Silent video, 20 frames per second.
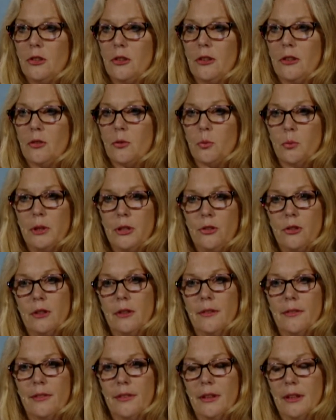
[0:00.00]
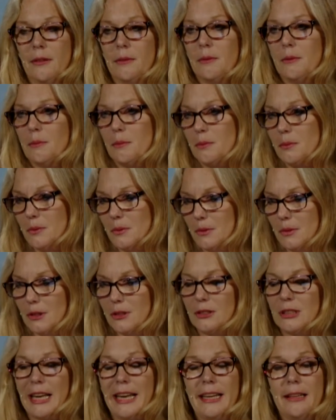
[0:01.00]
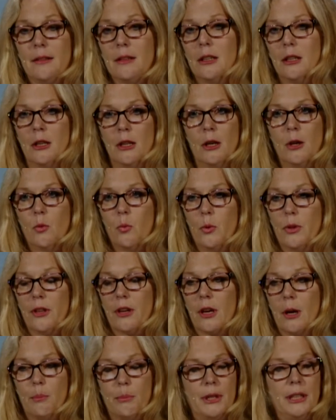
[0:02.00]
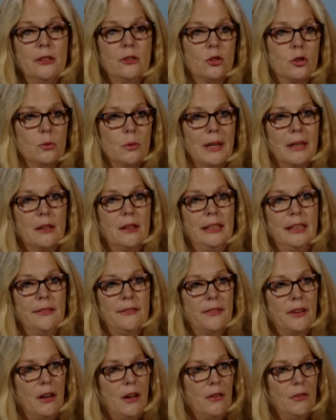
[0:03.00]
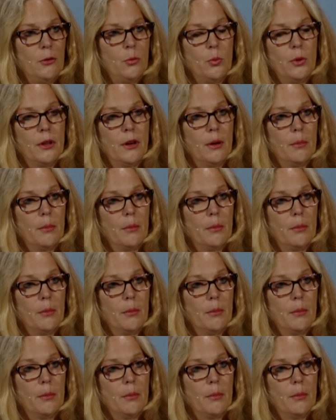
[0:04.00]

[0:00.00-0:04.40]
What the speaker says: this region of the state with the companies directly involved with our